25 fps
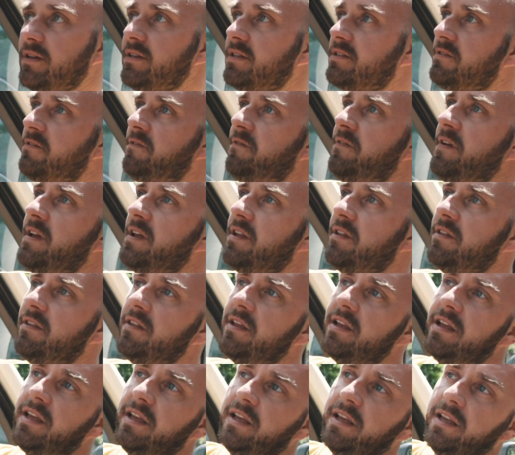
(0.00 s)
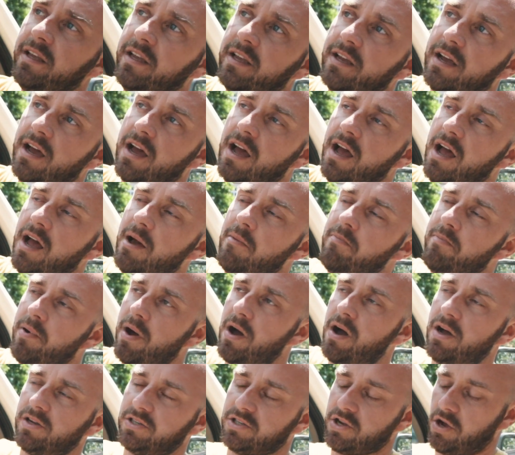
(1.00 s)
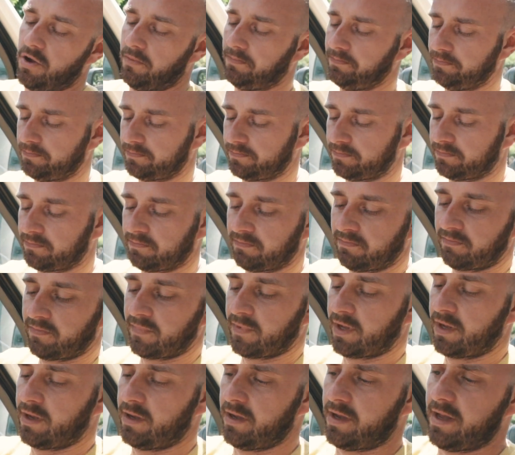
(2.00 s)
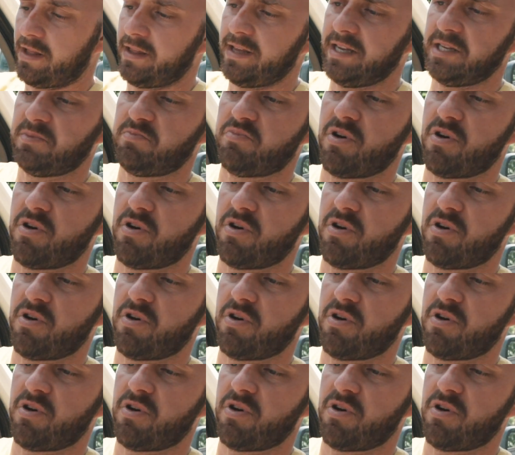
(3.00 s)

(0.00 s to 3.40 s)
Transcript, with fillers: to fit the bars on, get these